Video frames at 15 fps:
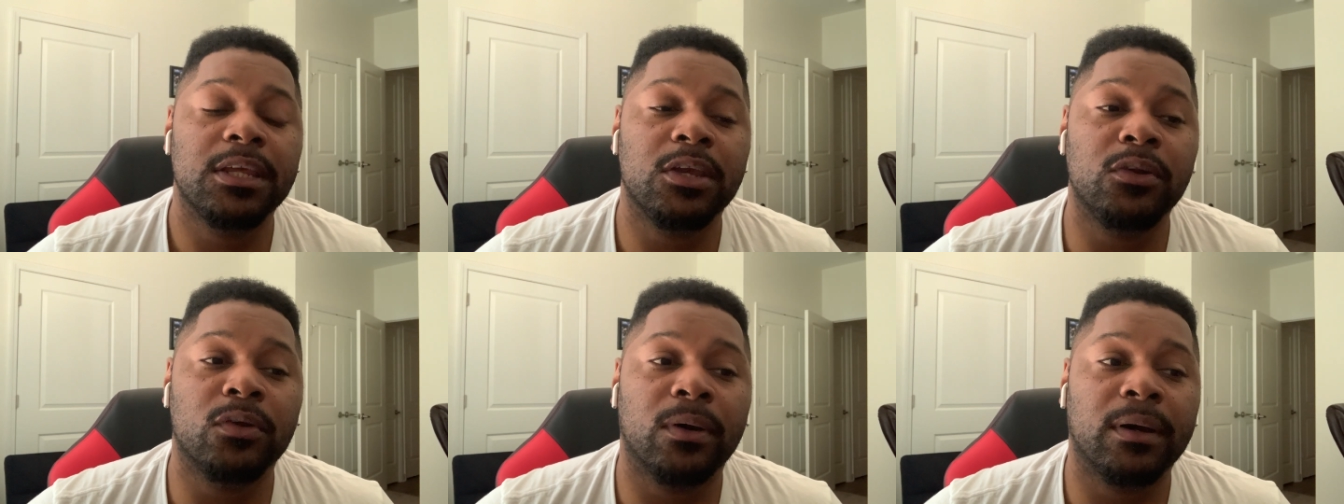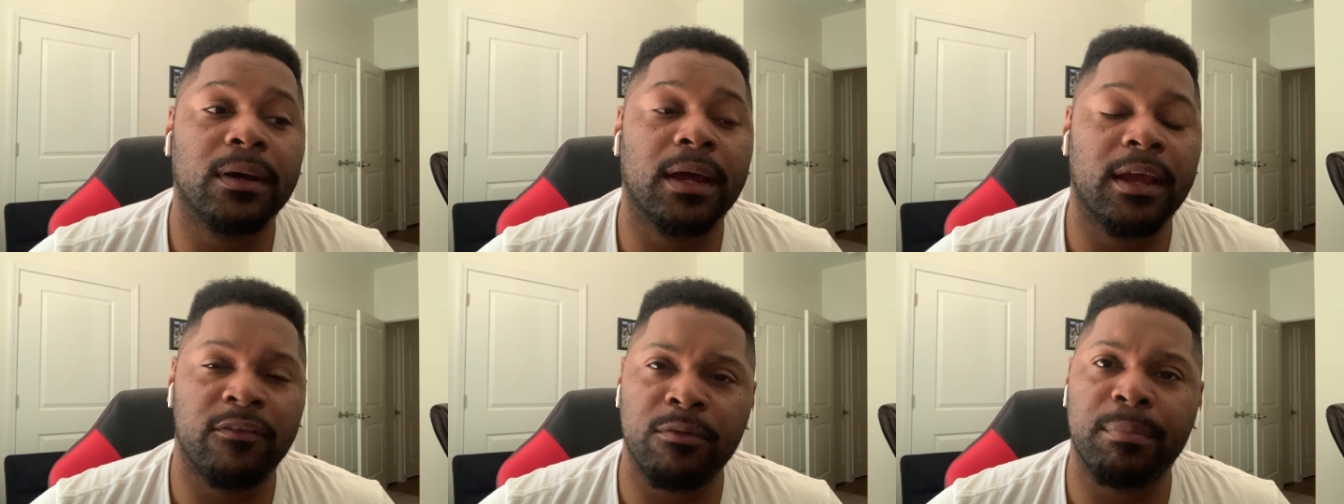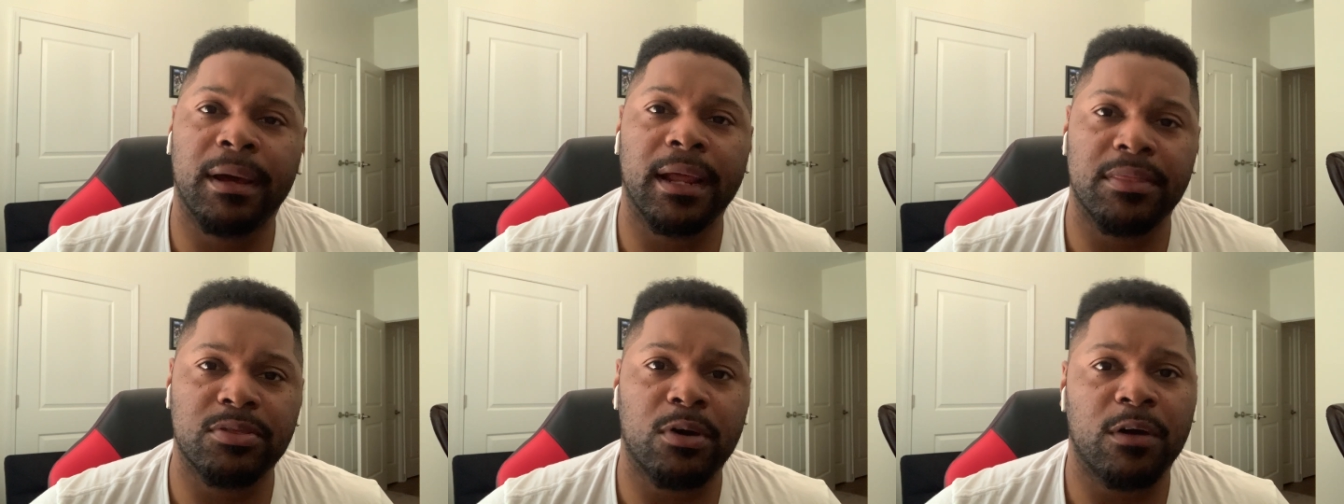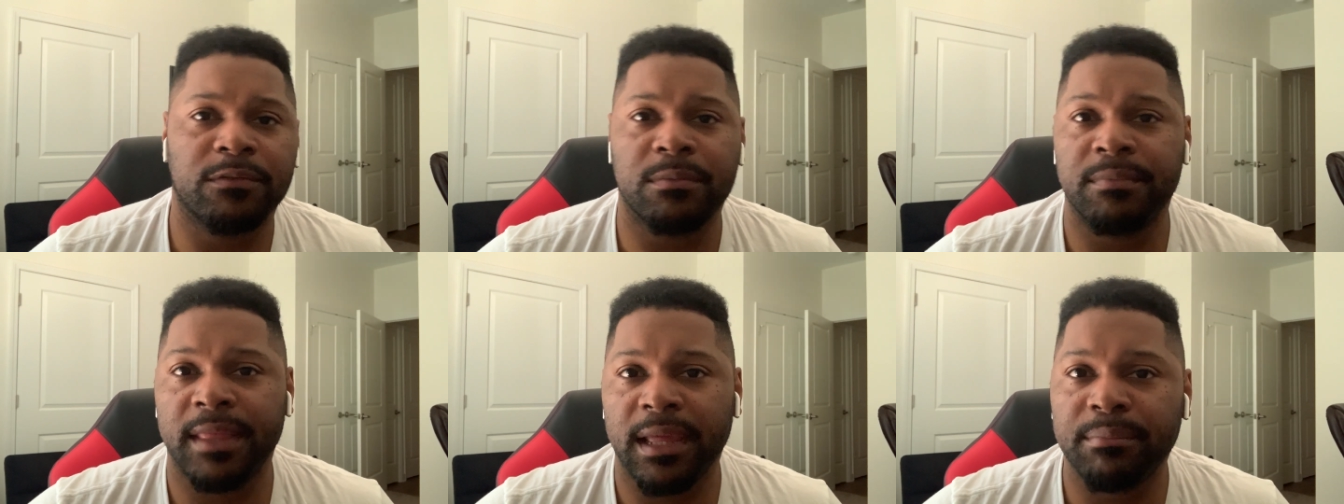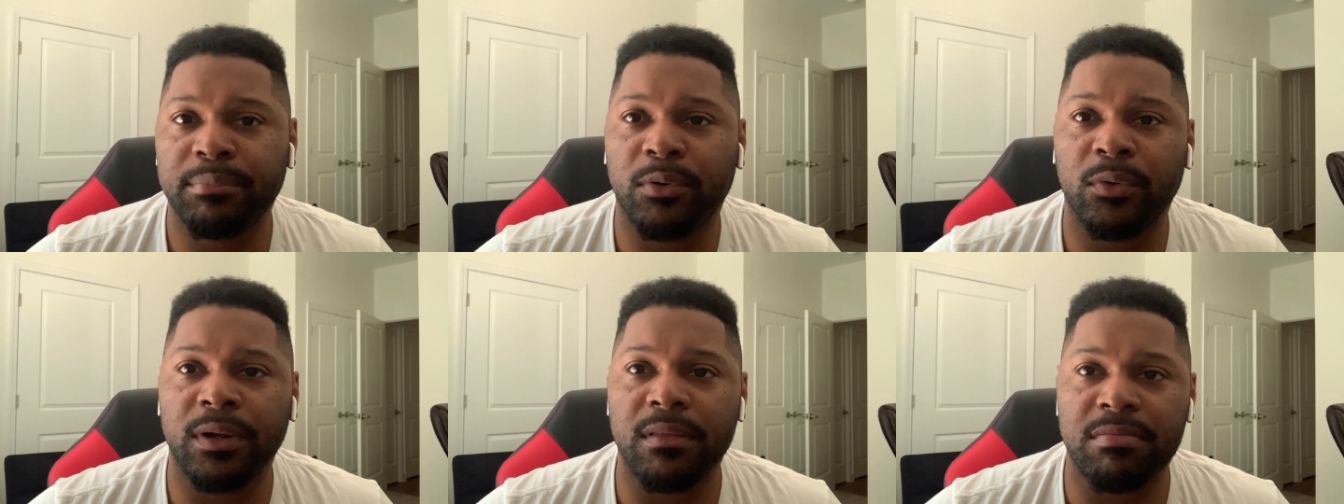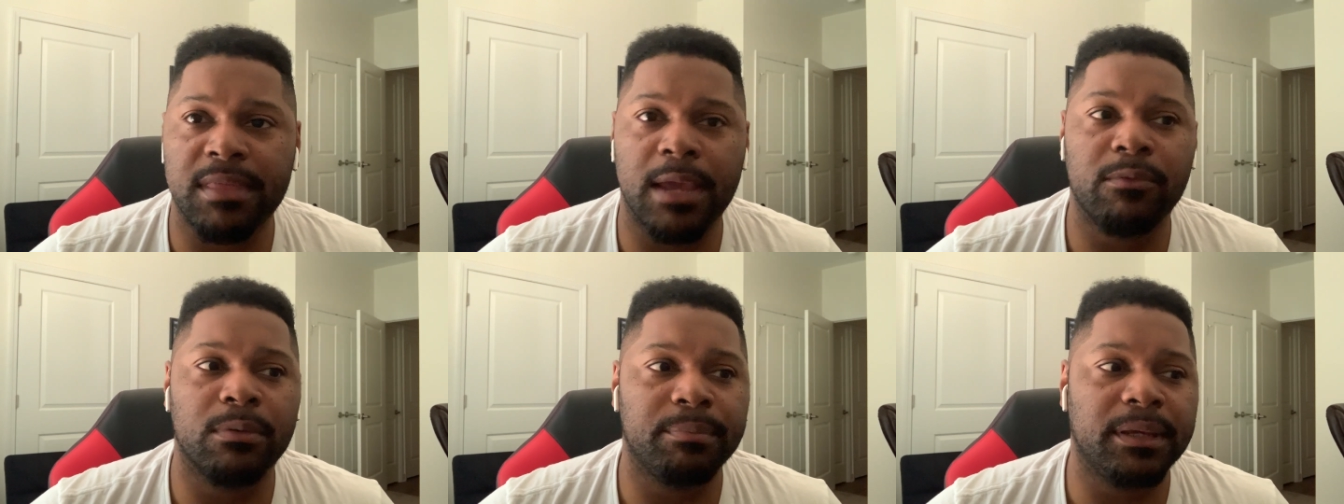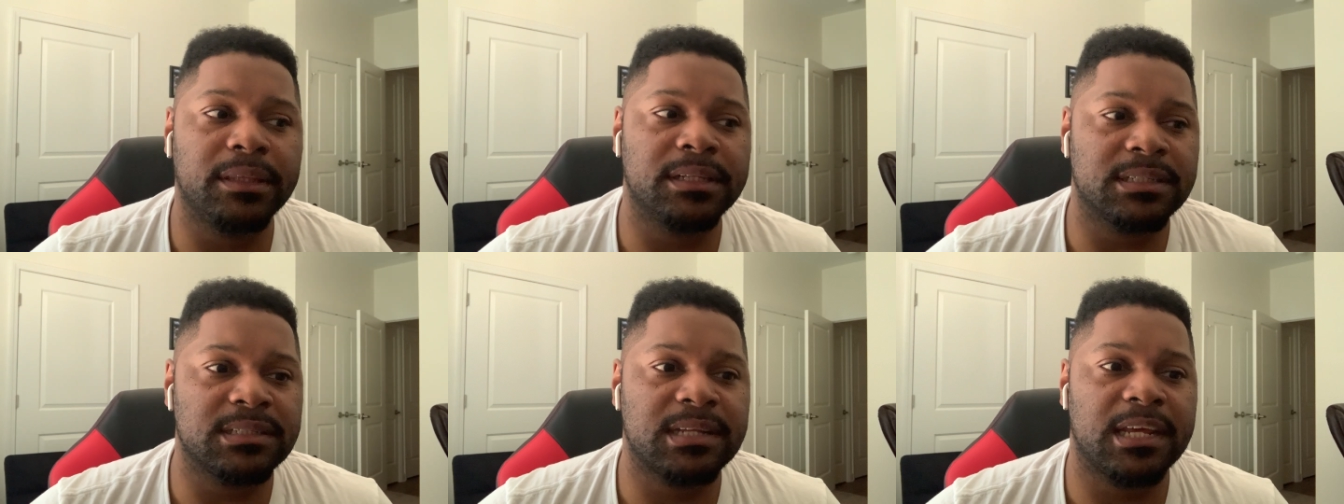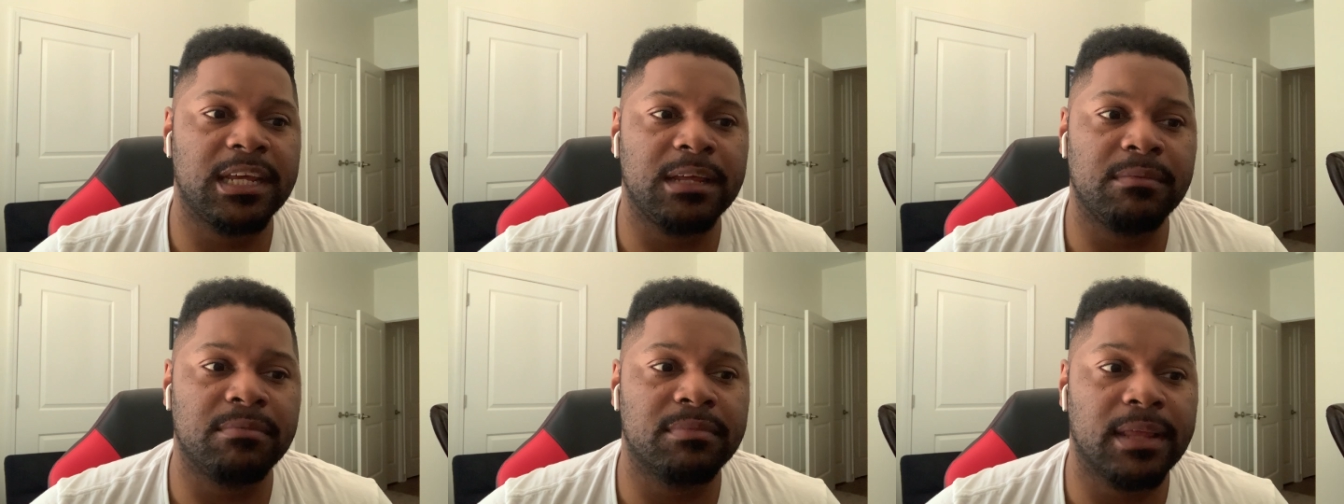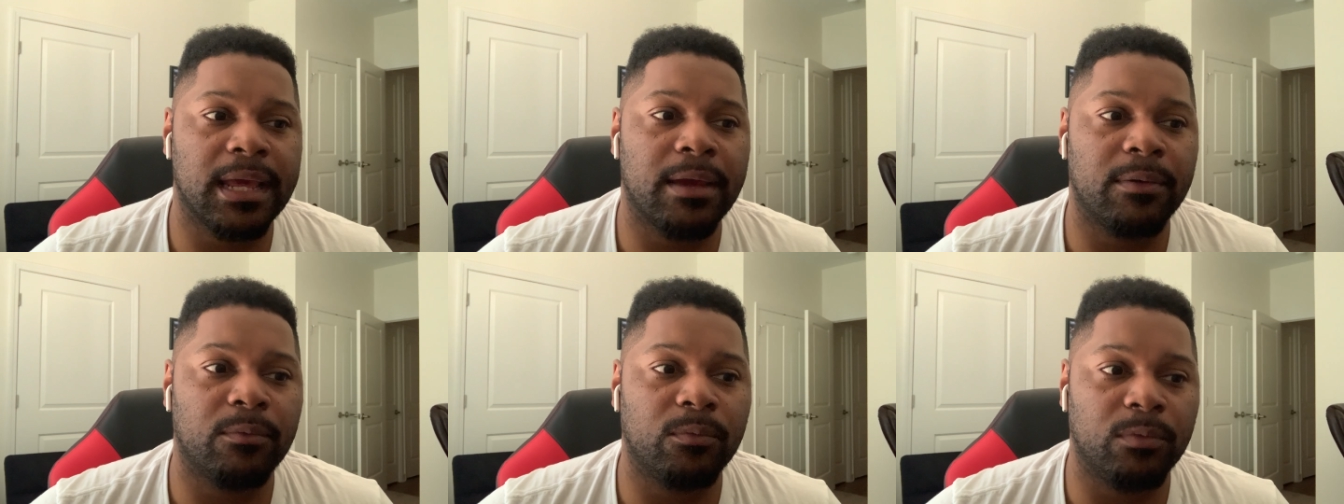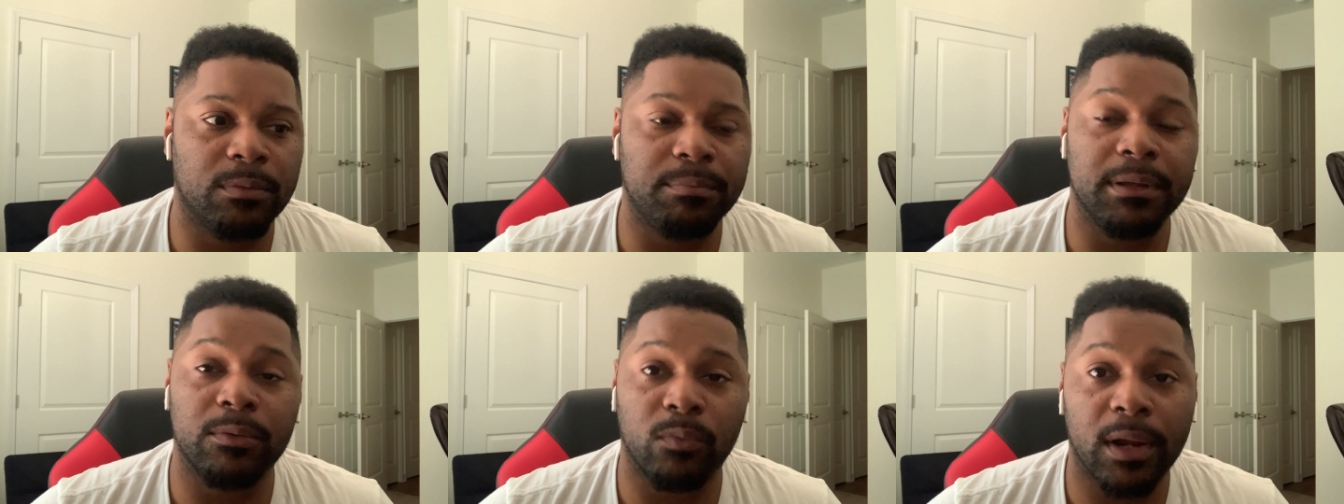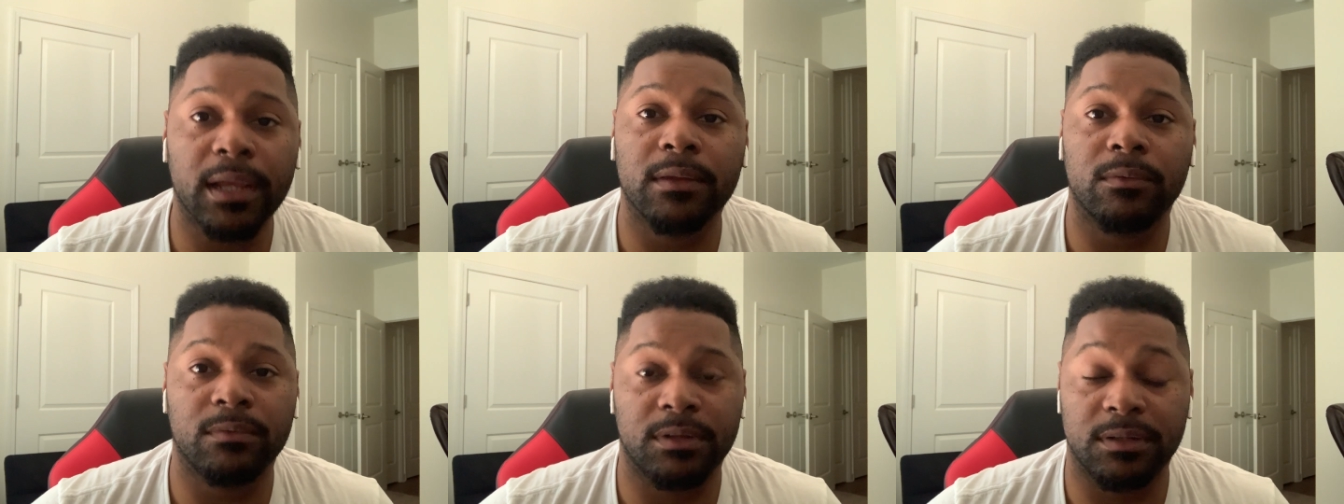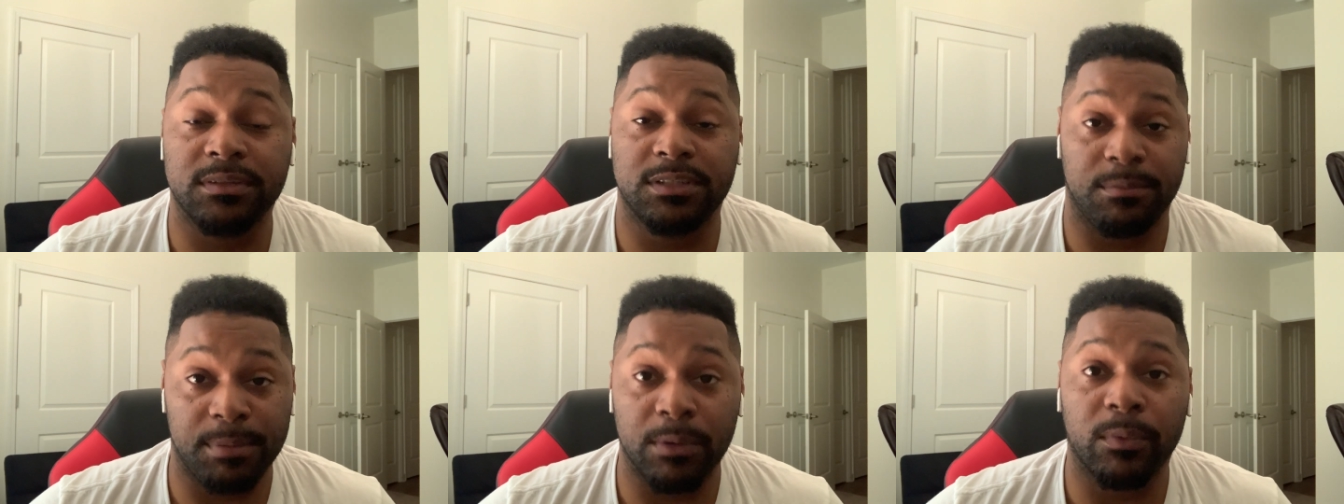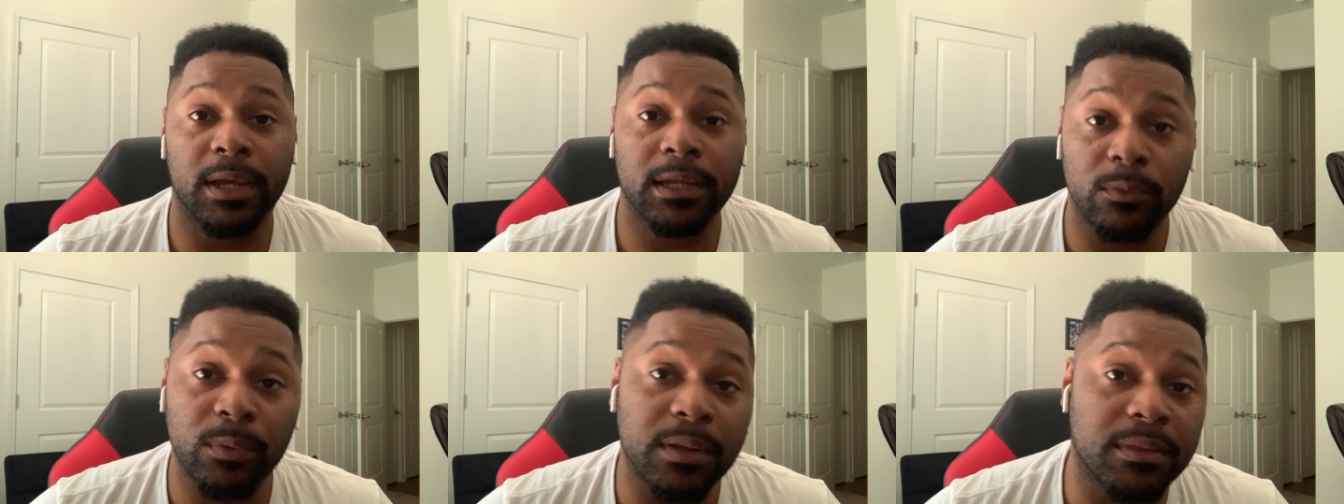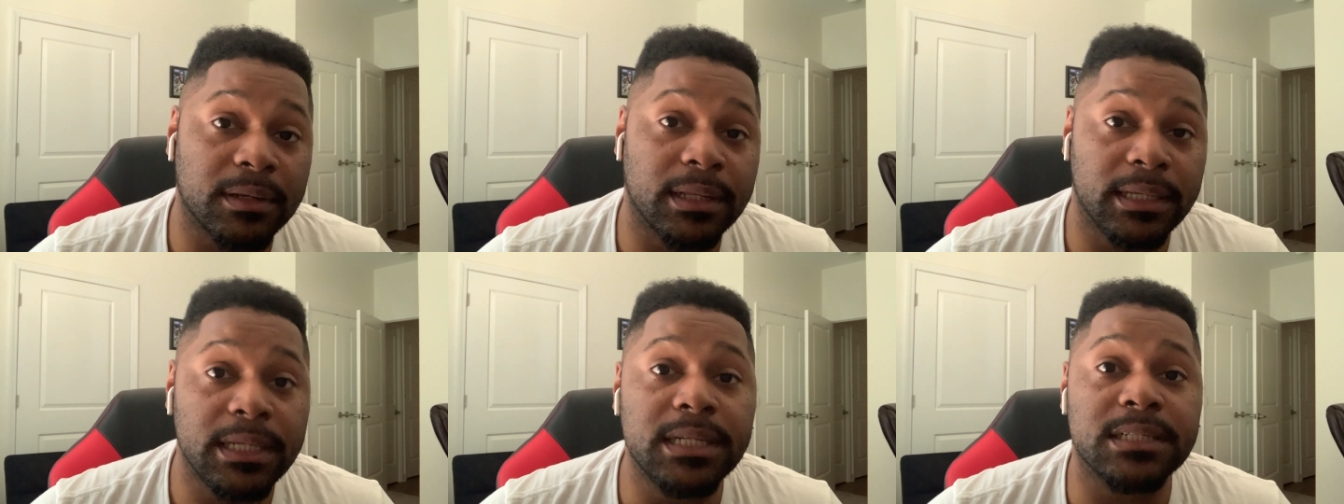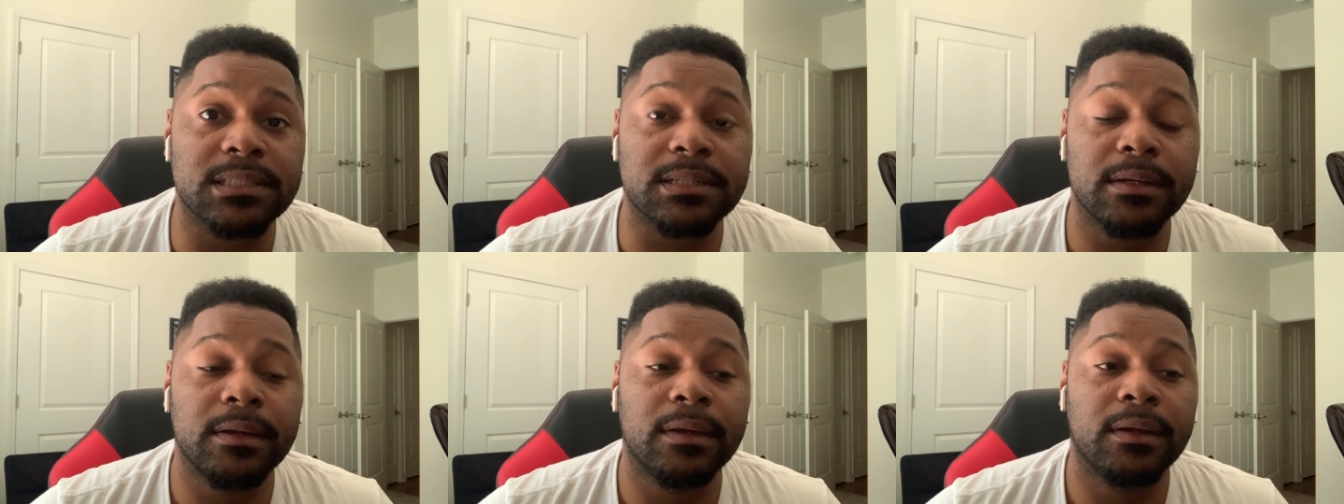you know, everybody thought from that point they would be this team that would be reckoned to be reckoned with in the East.